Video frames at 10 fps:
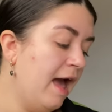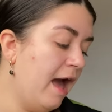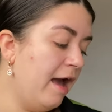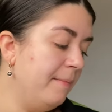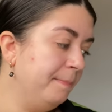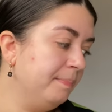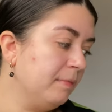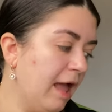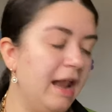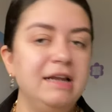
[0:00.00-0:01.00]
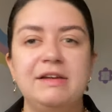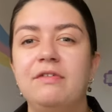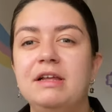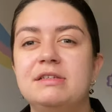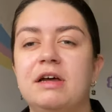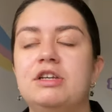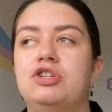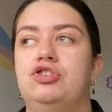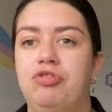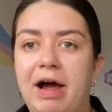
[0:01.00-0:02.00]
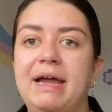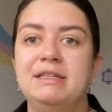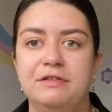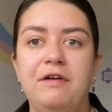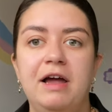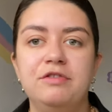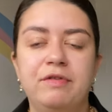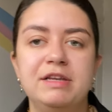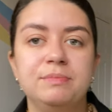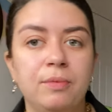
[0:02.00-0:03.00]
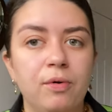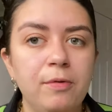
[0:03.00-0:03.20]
And I definitely started trying to find red more,